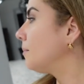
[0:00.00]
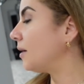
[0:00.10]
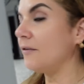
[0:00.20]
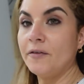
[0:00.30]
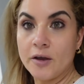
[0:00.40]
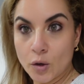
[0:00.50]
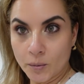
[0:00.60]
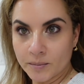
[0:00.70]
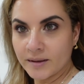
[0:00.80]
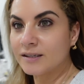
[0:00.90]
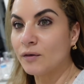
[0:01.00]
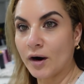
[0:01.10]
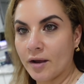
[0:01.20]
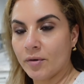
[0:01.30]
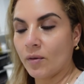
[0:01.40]
perfume is for
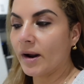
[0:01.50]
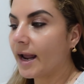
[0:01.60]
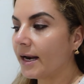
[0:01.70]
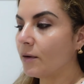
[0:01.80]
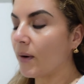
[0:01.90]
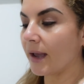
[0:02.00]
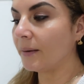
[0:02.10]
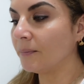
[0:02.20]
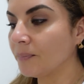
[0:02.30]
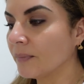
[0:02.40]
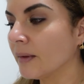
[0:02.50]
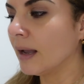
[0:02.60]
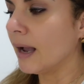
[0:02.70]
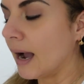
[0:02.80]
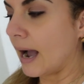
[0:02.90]
everyone. Anyway,
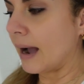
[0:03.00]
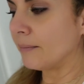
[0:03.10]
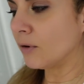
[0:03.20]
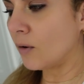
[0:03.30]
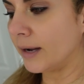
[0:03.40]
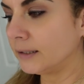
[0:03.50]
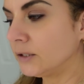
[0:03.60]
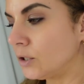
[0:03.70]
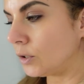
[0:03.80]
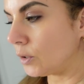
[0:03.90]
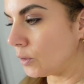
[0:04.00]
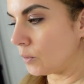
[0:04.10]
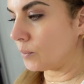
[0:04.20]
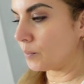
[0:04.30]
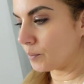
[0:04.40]
I'm going
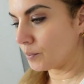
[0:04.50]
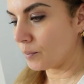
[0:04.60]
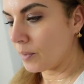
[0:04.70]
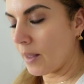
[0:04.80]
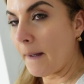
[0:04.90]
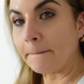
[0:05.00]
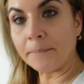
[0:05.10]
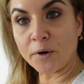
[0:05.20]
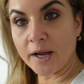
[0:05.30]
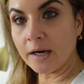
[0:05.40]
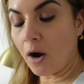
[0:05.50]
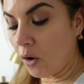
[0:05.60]
to bring